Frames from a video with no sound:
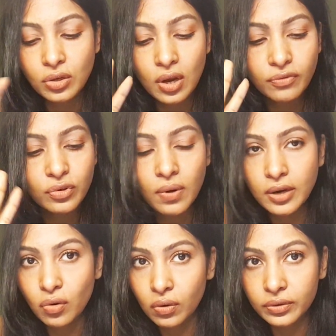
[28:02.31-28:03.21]
You have to
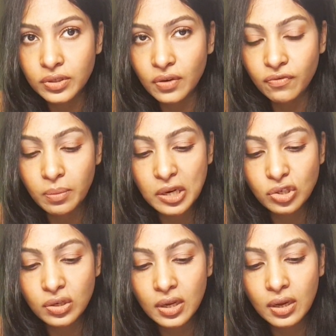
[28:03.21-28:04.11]
write all this
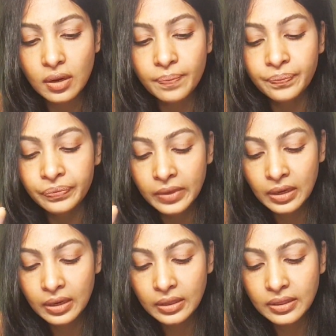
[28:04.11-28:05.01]
information here.
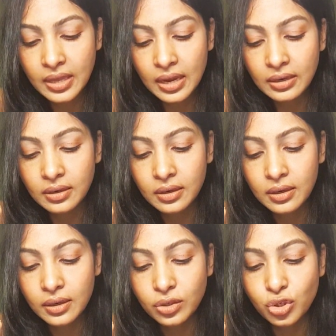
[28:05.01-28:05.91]
Then
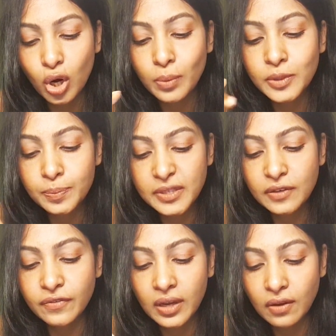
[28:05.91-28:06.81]
job
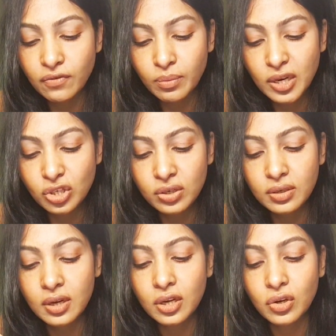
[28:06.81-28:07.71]
specific
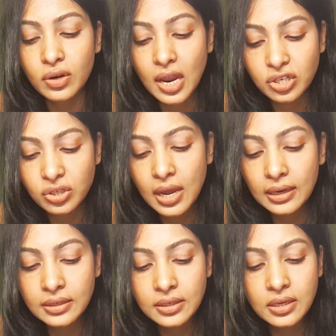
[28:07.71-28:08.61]
information, your
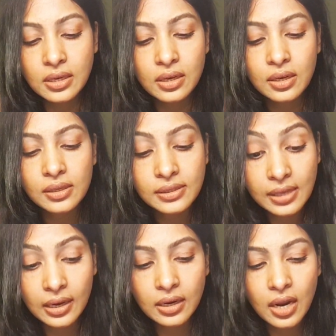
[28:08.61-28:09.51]
nationality,
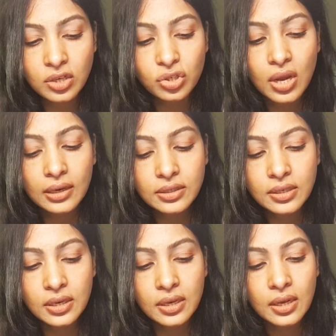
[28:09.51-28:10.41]
second
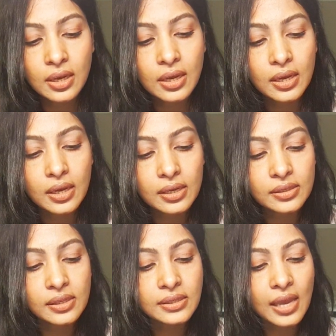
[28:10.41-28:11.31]
nationality.
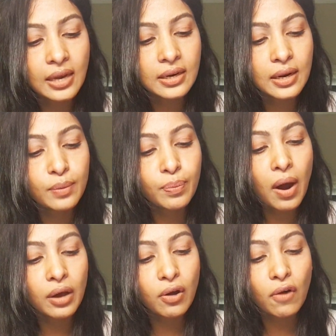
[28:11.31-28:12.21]
Is this candidate
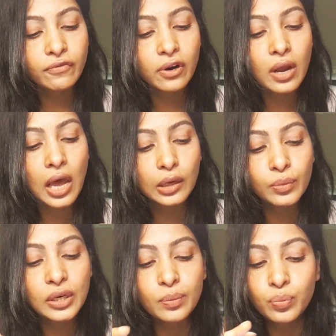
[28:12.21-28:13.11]
part of our
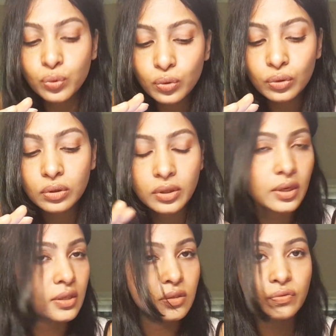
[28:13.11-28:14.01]
alumni pool?
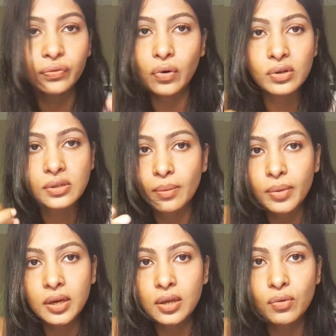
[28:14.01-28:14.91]
It's for
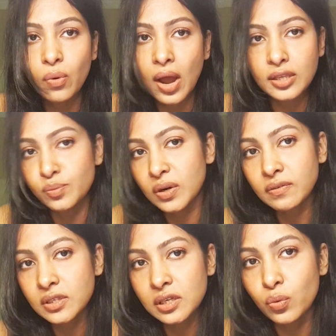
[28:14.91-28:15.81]
somebody who has
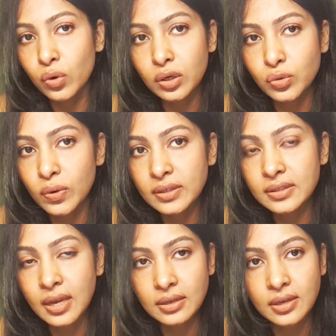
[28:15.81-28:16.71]
previously worked
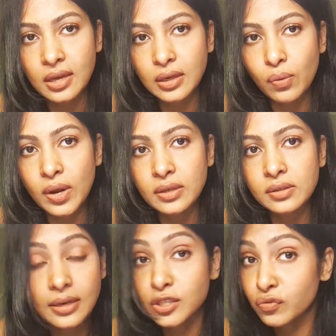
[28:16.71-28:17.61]
with Etihad
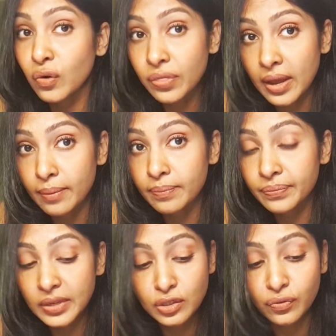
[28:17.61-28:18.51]
Airways. It's for them.
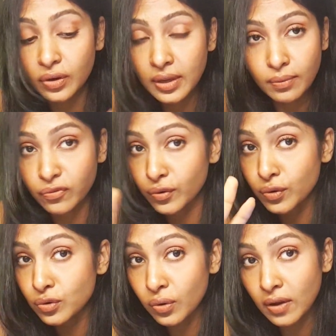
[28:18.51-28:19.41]
It's for them. For
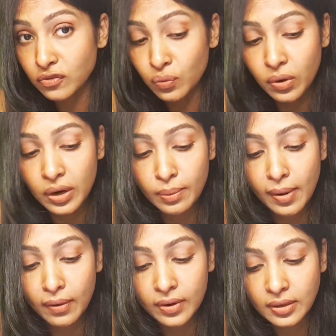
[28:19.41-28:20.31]
you, don't have to worry
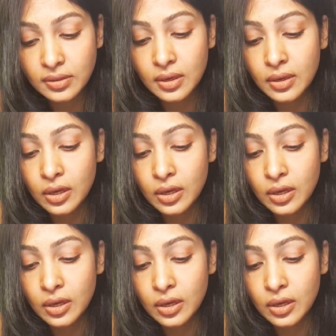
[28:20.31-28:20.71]
about it.